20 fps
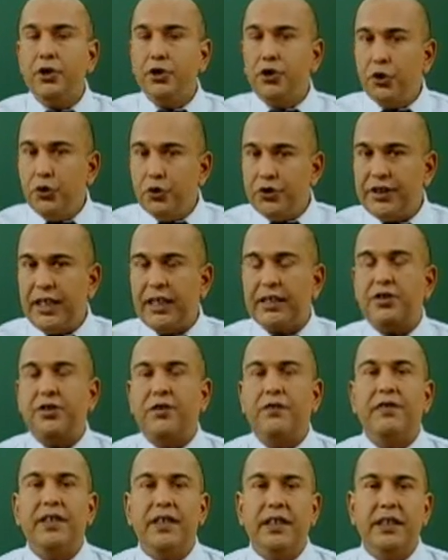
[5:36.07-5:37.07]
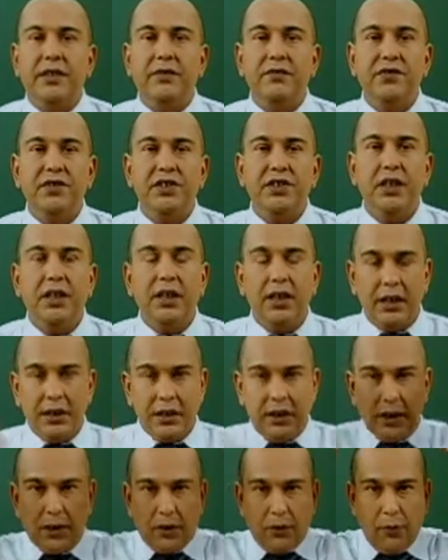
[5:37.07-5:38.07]
two sets of nerves,
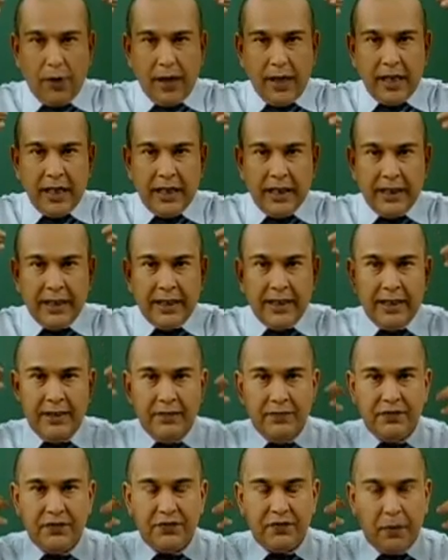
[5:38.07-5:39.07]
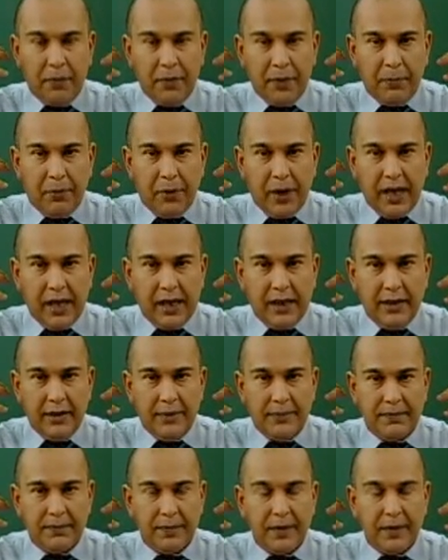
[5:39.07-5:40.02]
the cranial nerves from the brain